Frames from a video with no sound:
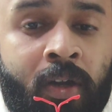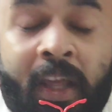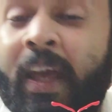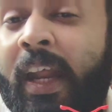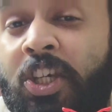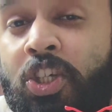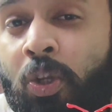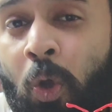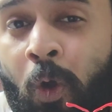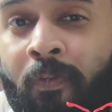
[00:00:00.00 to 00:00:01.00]

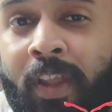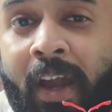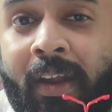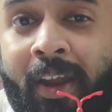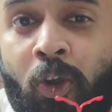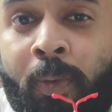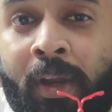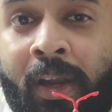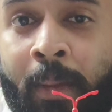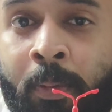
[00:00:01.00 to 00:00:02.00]
regression of that
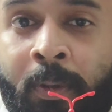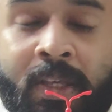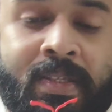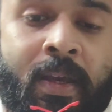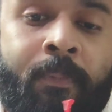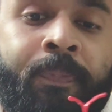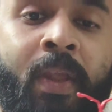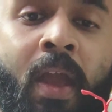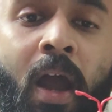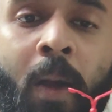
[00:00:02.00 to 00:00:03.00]
endometrial hyperplasia.
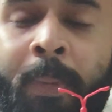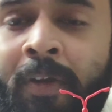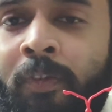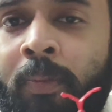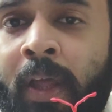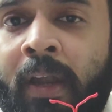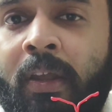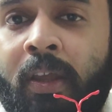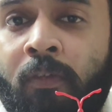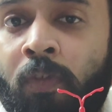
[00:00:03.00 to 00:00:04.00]
Apart from that,
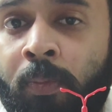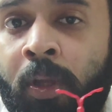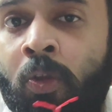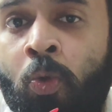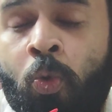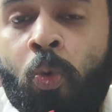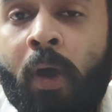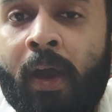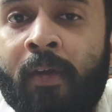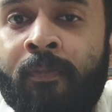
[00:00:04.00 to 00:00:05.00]
in women who
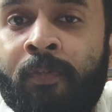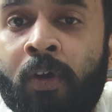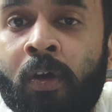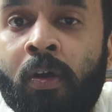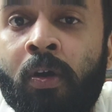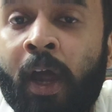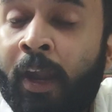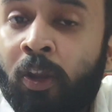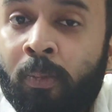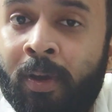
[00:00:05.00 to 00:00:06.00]
have
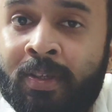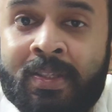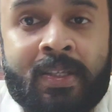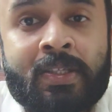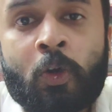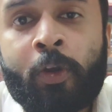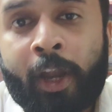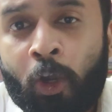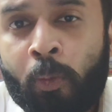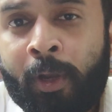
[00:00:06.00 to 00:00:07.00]
adenomyosis or
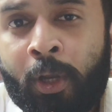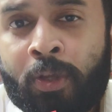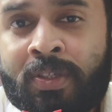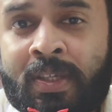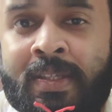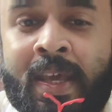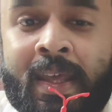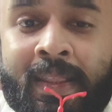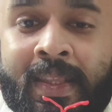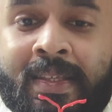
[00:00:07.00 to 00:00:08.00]
endometriosis,
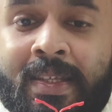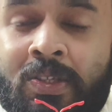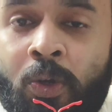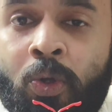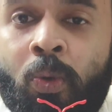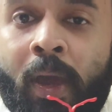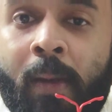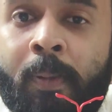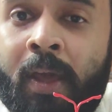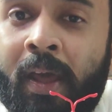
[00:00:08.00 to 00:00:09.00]
this is going to
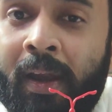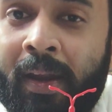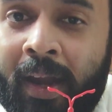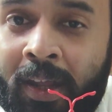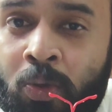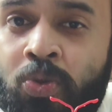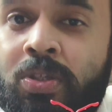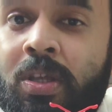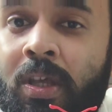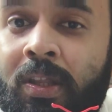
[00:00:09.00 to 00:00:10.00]
help
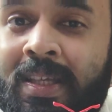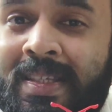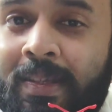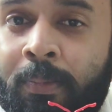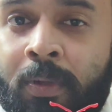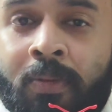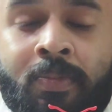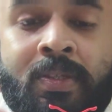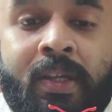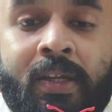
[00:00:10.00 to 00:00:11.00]
reduce the
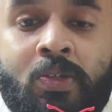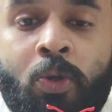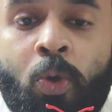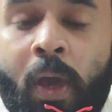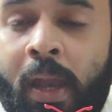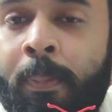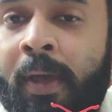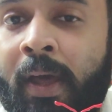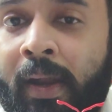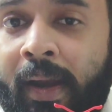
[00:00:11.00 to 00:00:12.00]
symptoms. It is going to help
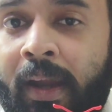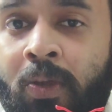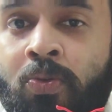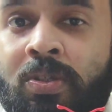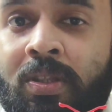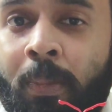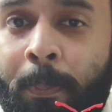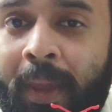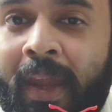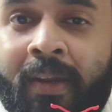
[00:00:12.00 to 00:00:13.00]
reduce the
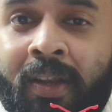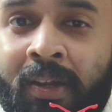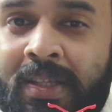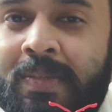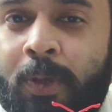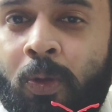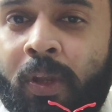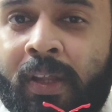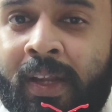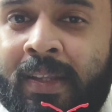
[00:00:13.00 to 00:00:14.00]
pain, the
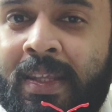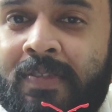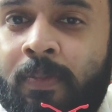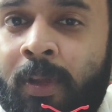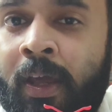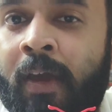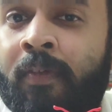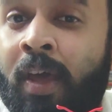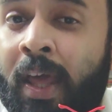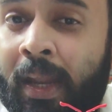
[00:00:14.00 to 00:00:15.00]
dysmenorrhea that these women
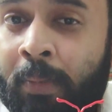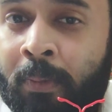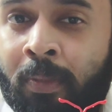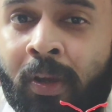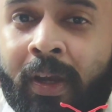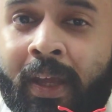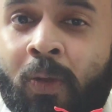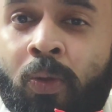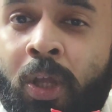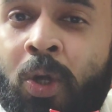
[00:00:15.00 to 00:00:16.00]
have. Remember, it
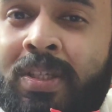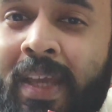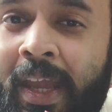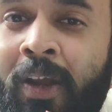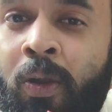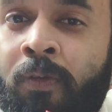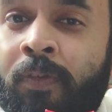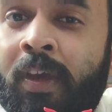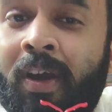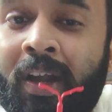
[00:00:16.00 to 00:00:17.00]
can only cause
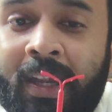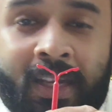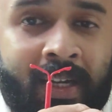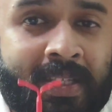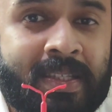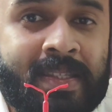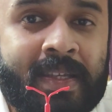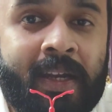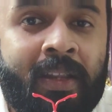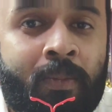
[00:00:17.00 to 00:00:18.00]
atrophy until it is
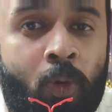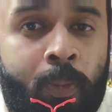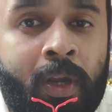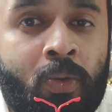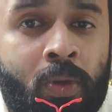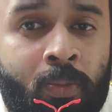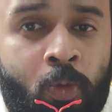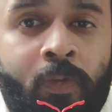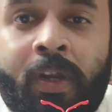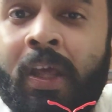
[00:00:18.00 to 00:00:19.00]
inside. The moment you
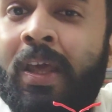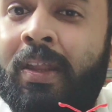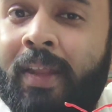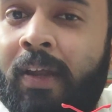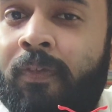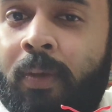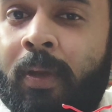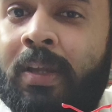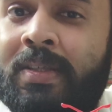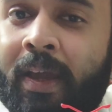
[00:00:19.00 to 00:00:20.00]
remove it, that
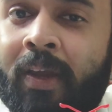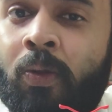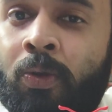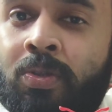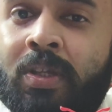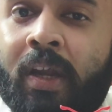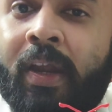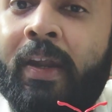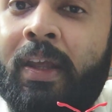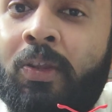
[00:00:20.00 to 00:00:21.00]
female is again going to start
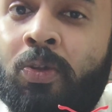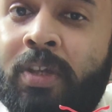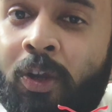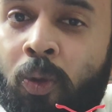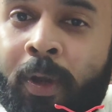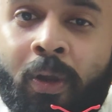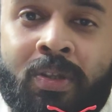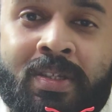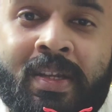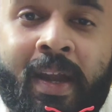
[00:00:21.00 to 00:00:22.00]
getting those
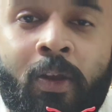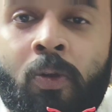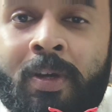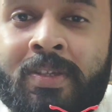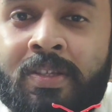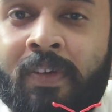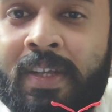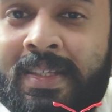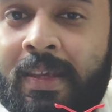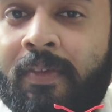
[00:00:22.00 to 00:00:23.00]
endometriosis and adenomyosis
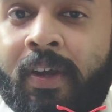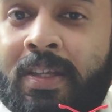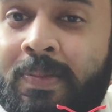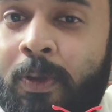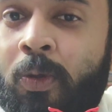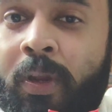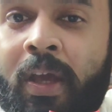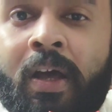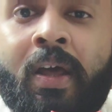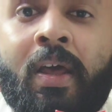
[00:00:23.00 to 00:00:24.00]
wale severe
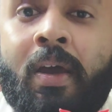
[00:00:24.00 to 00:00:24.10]
dysmenorrhea,